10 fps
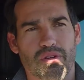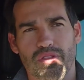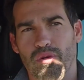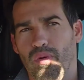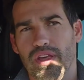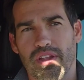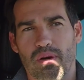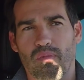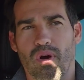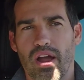the, the way that
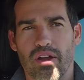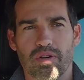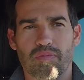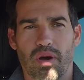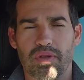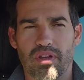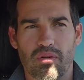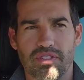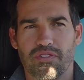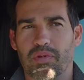I'm wired, probably you
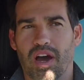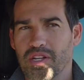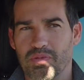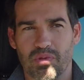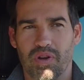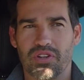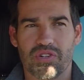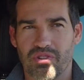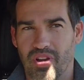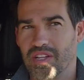always have to be honest with what your
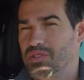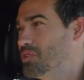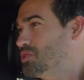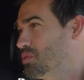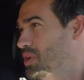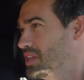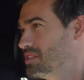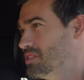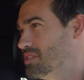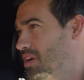strengths and what your
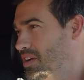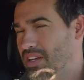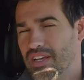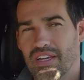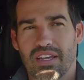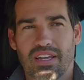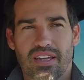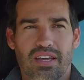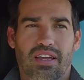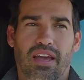weaknesses are.
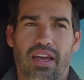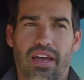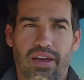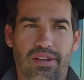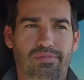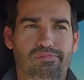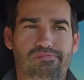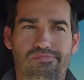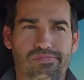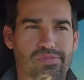And
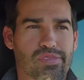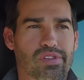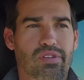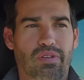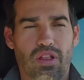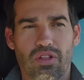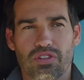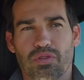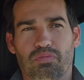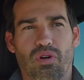when I
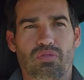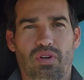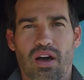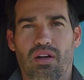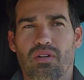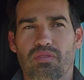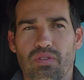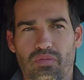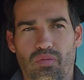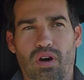looked at the profile of,
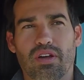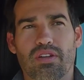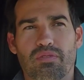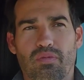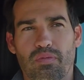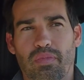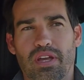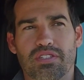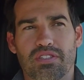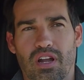of what, what
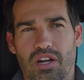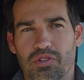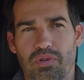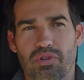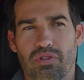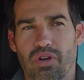makes an entrepreneur